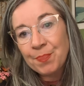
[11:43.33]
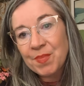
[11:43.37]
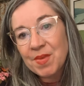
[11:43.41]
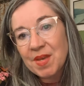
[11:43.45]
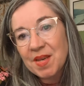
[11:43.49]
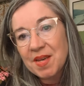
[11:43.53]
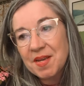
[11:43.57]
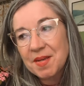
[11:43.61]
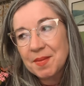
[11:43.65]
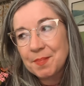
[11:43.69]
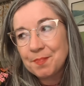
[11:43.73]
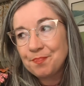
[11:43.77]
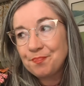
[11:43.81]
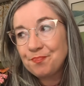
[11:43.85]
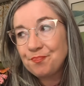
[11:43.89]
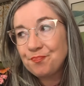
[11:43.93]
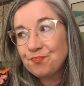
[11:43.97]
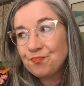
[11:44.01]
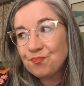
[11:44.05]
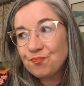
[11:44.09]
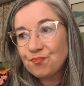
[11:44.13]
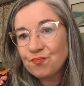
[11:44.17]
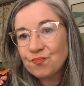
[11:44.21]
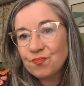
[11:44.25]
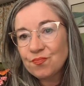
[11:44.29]

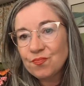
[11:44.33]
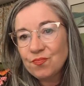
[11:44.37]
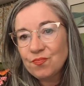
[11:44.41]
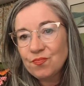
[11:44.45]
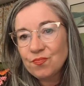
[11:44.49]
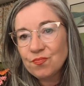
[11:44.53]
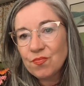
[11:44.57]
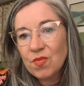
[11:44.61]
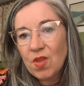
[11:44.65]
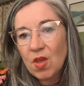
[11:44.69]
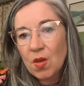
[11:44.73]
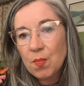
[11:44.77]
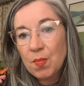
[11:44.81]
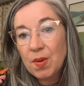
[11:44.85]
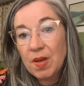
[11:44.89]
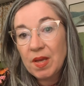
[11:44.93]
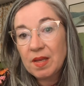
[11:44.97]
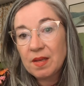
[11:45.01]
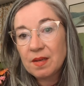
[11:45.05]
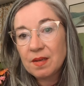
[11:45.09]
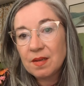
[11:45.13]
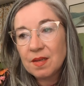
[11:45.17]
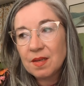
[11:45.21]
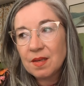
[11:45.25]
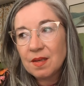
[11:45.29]

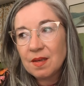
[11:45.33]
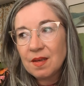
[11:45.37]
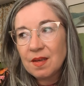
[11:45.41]
But